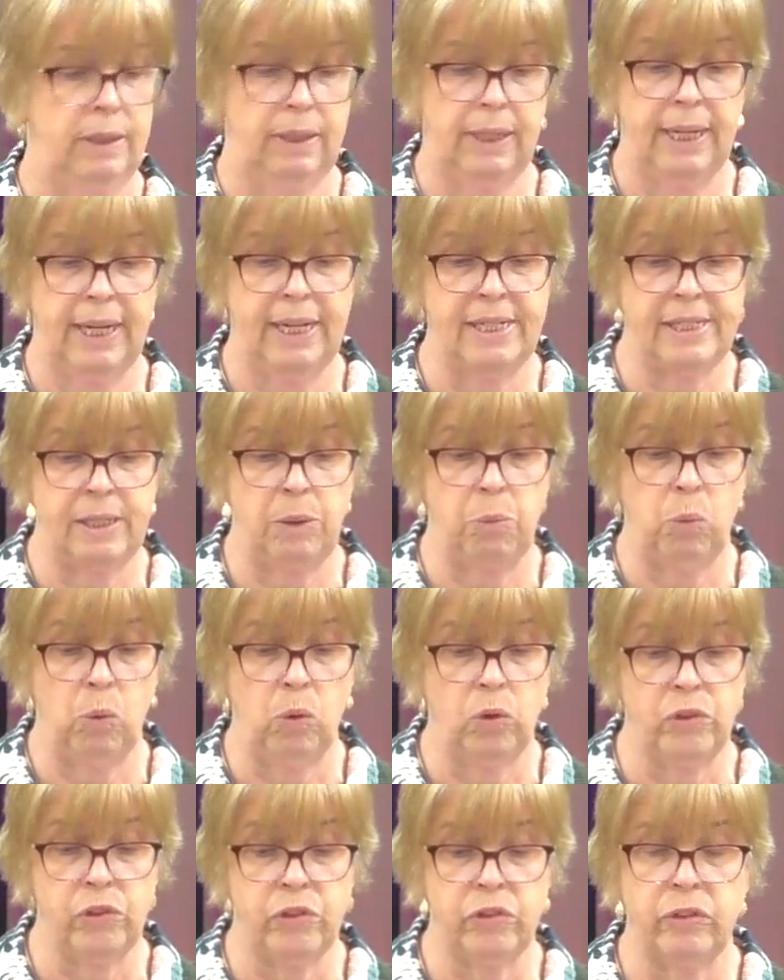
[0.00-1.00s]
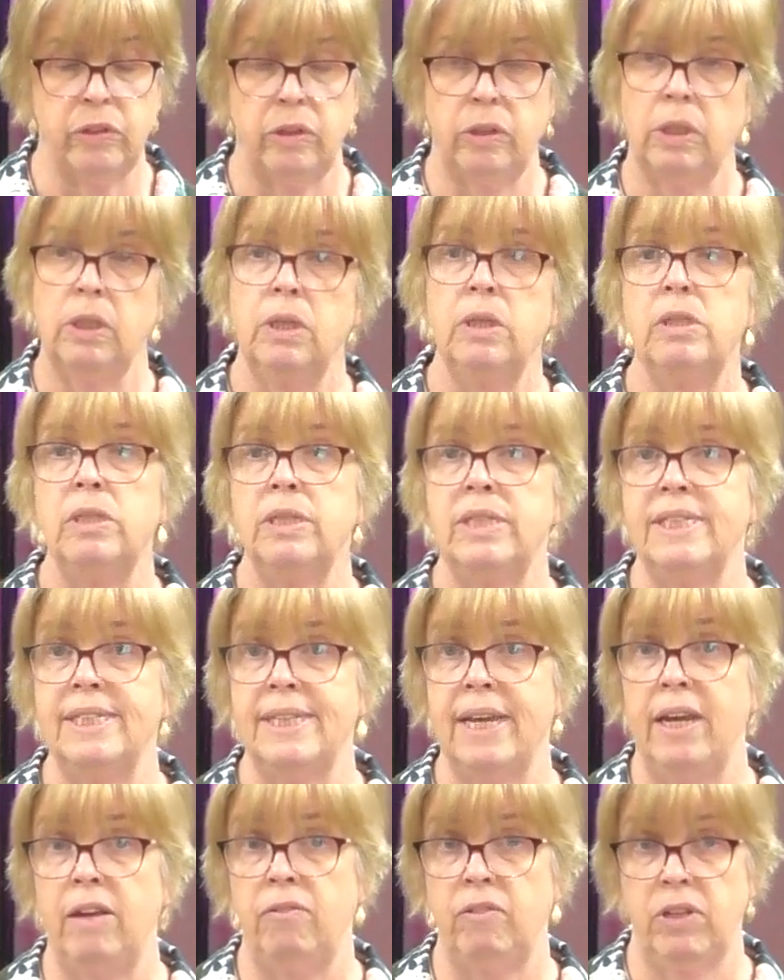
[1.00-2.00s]
as it was to
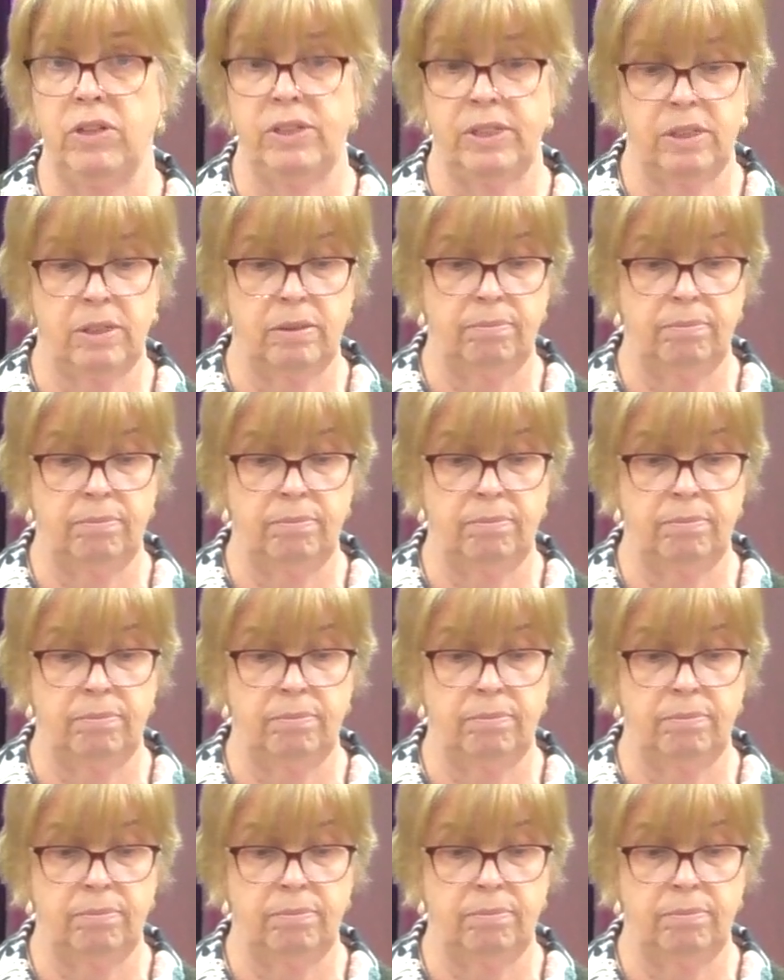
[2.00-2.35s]
save us.